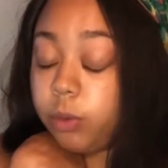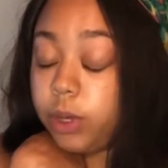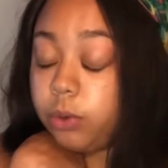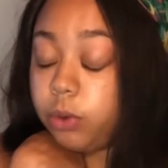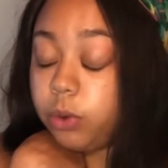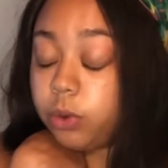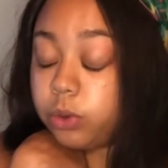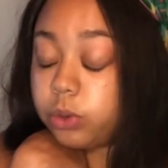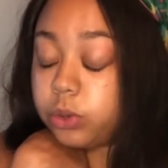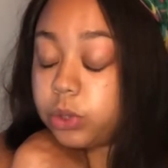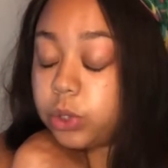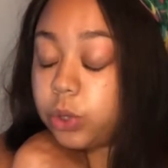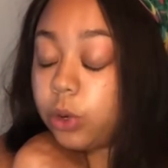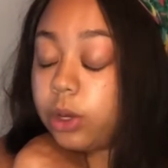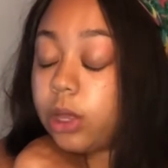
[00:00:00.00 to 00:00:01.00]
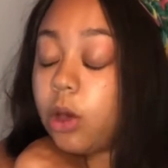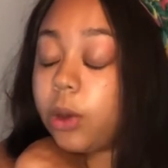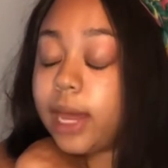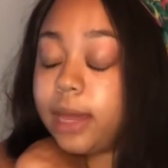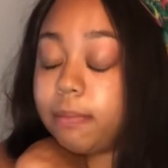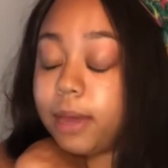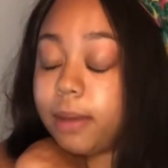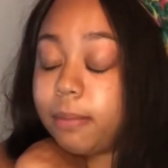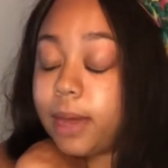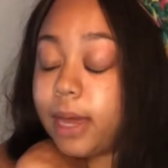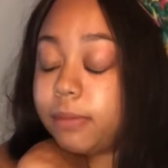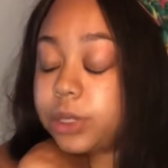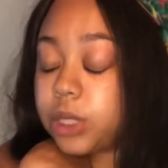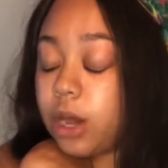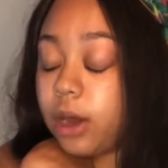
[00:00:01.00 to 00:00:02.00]
we will. Sure. Okay, ma'am. I'm
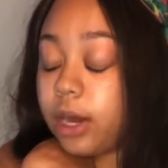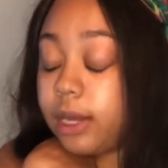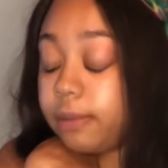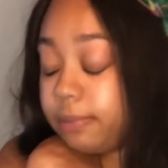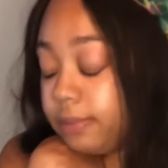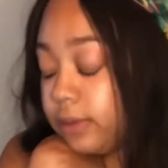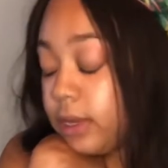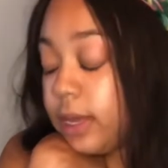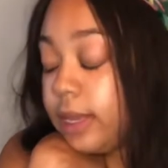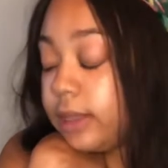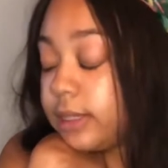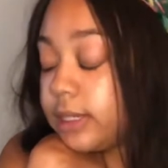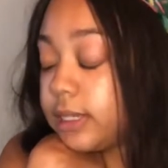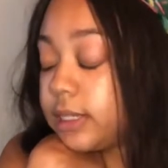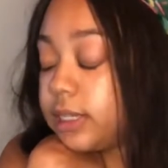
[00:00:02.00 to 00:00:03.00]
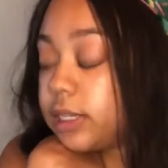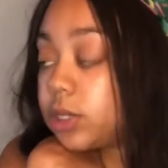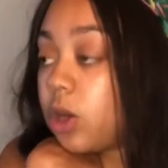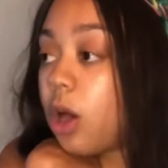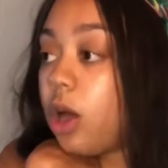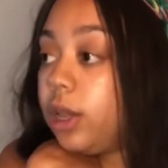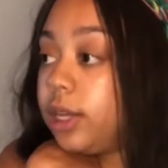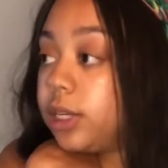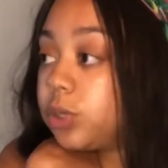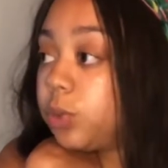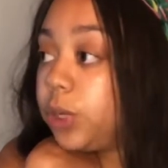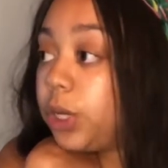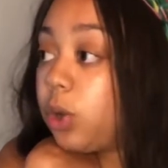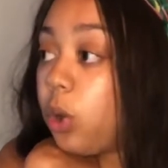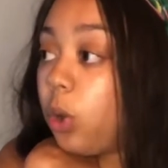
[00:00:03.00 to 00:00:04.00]
sorry. Since this call is
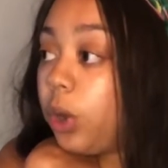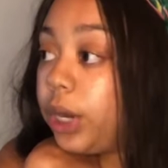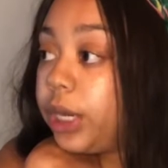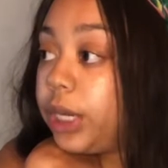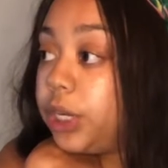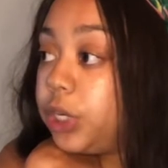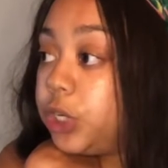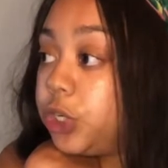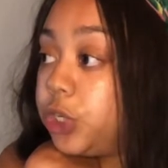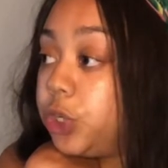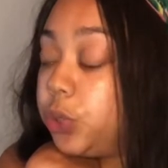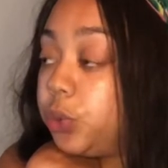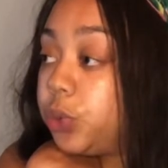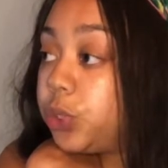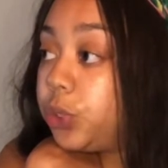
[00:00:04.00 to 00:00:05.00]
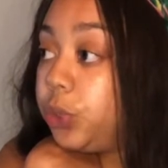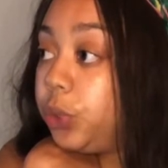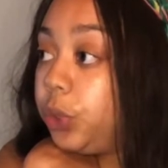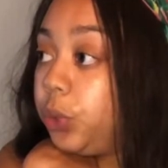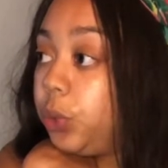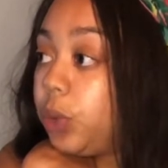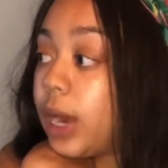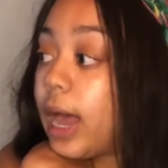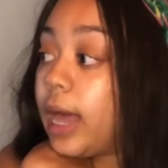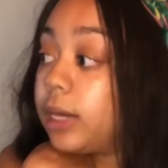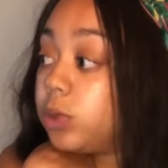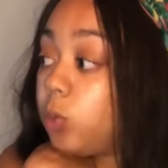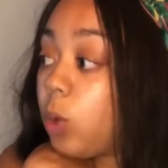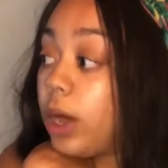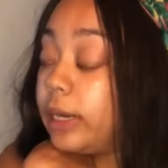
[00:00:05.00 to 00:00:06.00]
recorded, due to you not
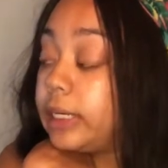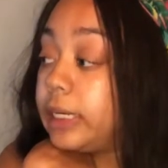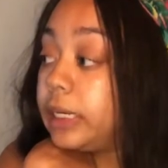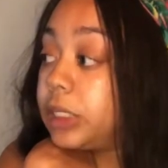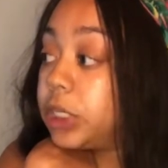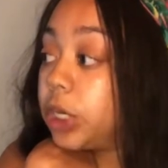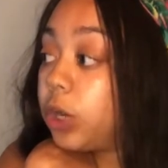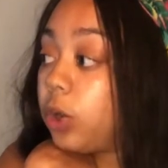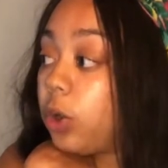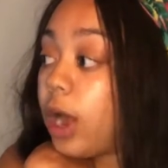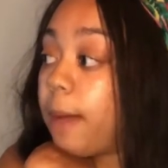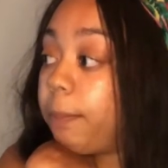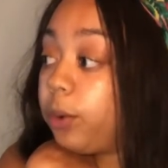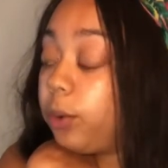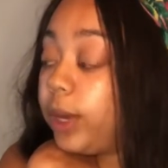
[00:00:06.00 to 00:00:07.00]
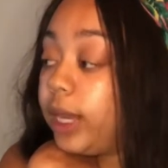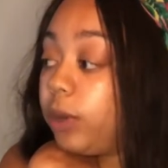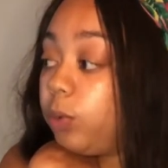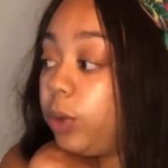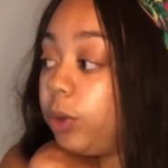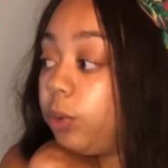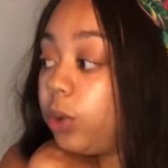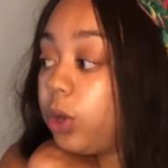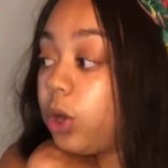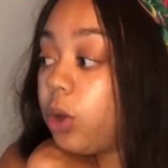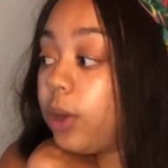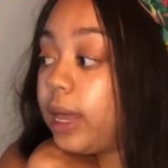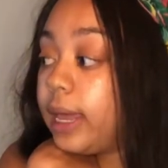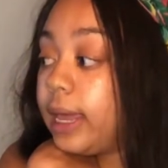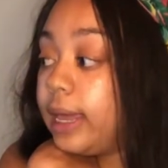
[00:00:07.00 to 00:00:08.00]
wanting to cooperate, we will go
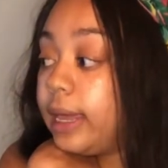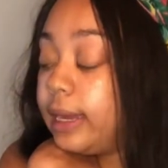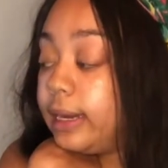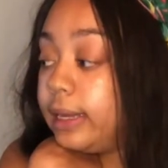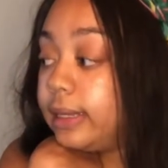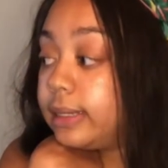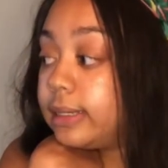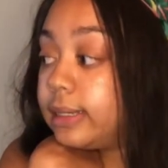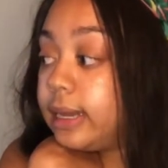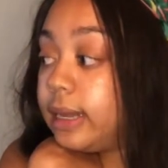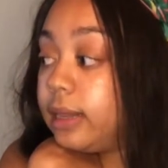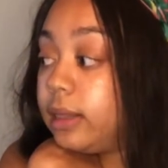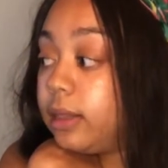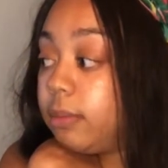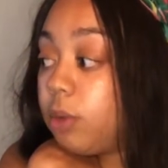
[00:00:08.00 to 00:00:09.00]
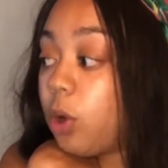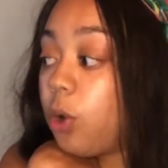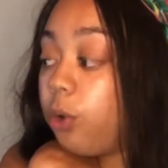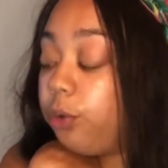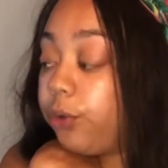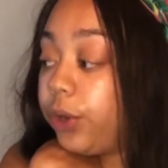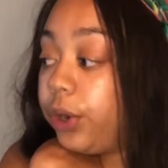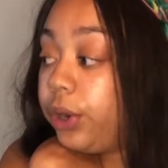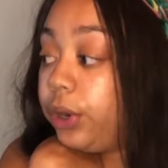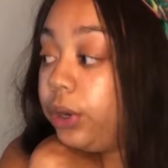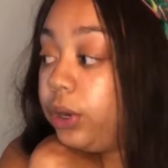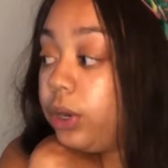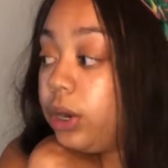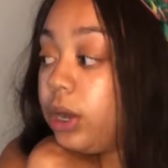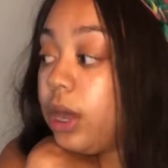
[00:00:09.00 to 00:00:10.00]
ahead and send them over.
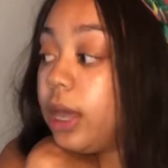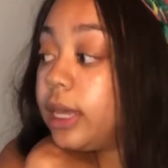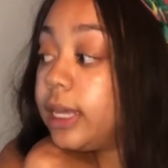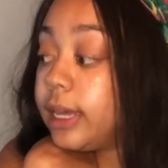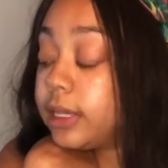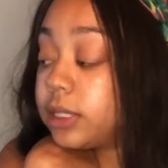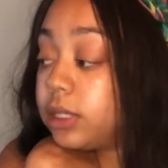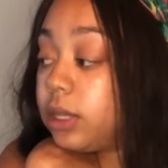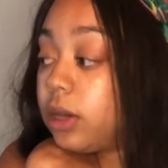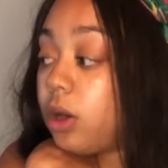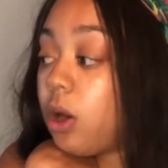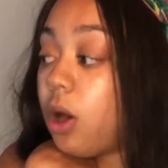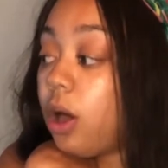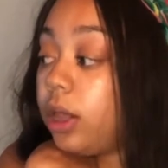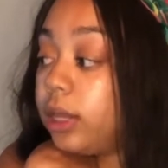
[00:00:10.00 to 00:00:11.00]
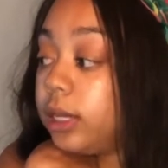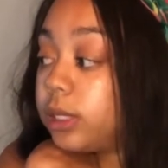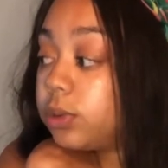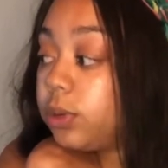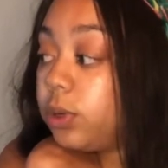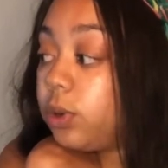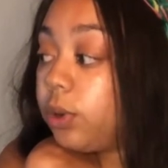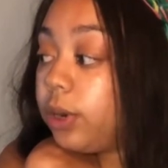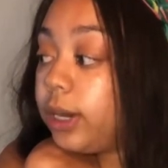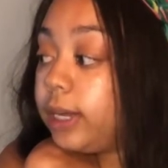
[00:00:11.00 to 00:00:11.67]
Yes, the call is recorded.